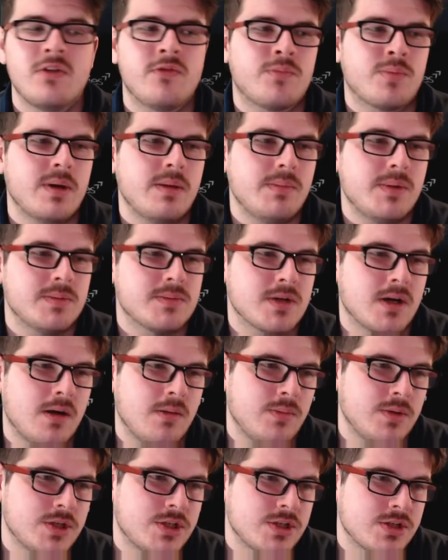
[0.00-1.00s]
premium
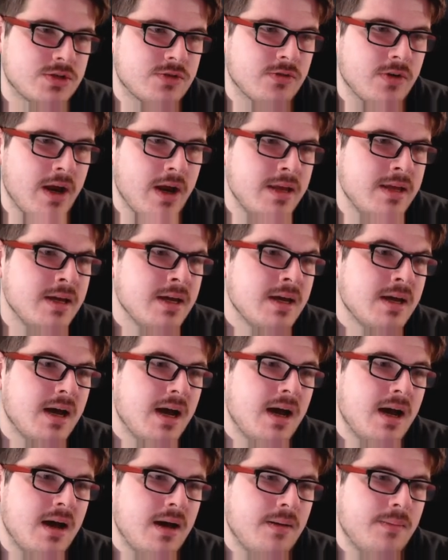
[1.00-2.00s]
time, which is great,
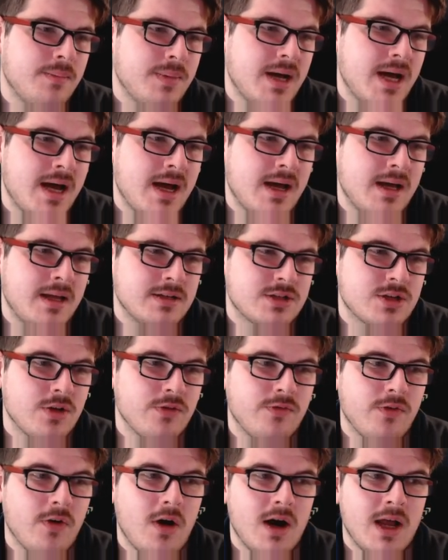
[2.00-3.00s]
and so
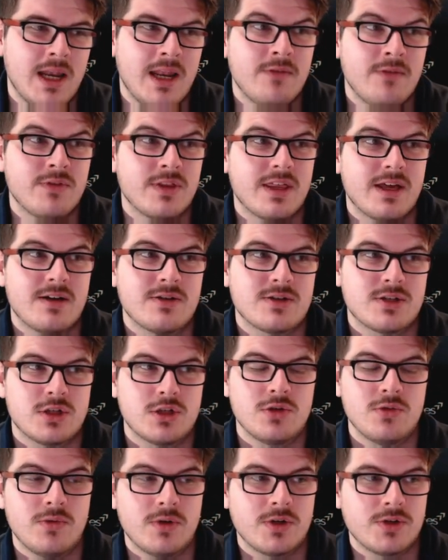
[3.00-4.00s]
far
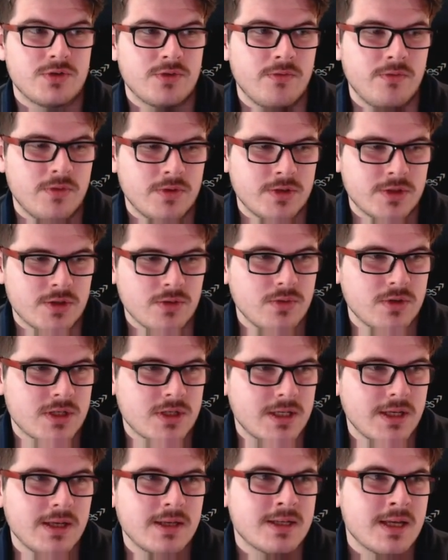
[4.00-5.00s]
11,200
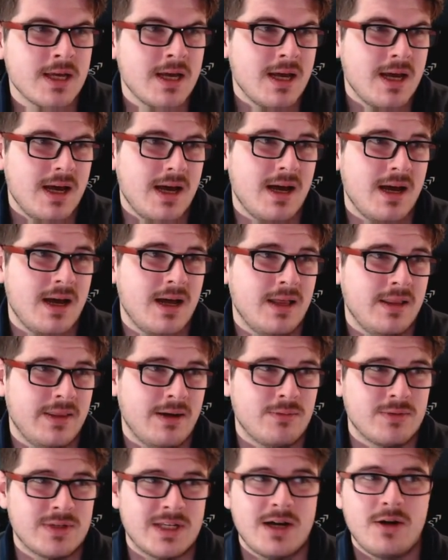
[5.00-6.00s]
resources, and
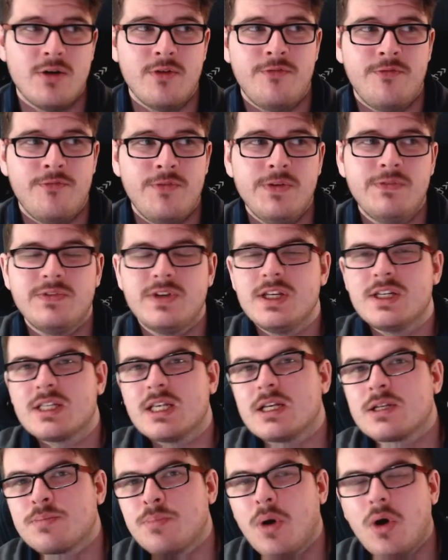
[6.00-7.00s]
that was out of
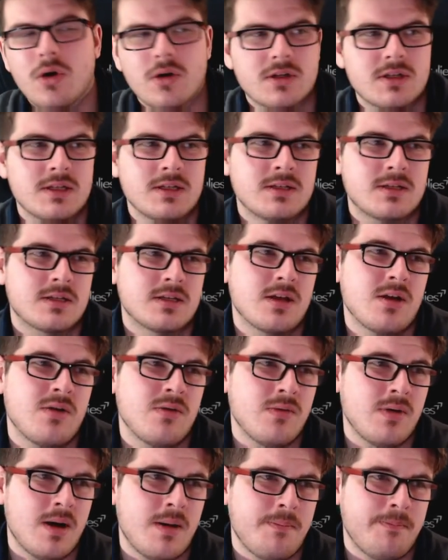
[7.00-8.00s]
56 boxes.
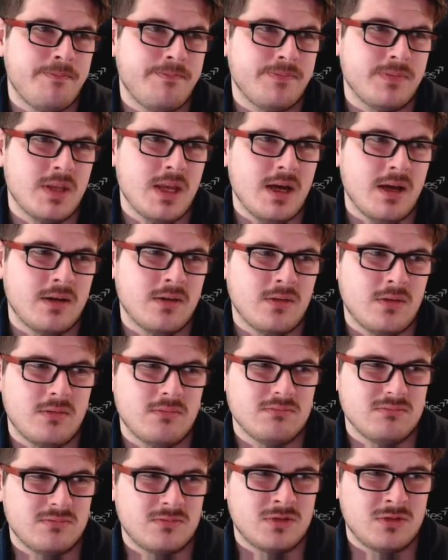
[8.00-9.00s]
So yeah, not
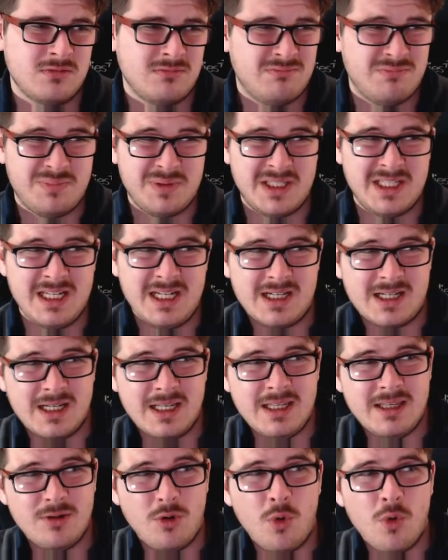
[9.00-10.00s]

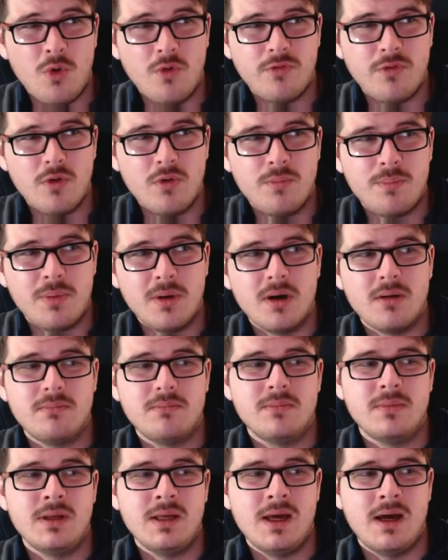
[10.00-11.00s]
particularly awful, but
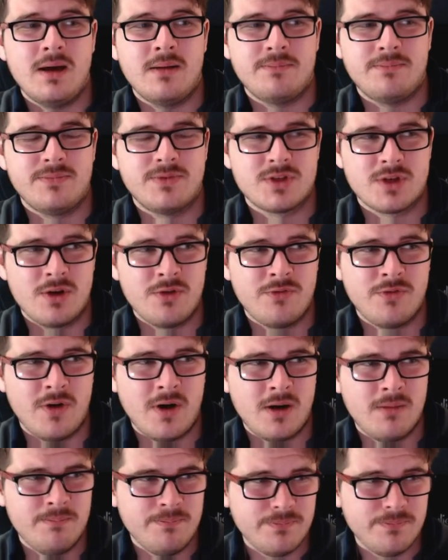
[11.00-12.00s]
yeah, so far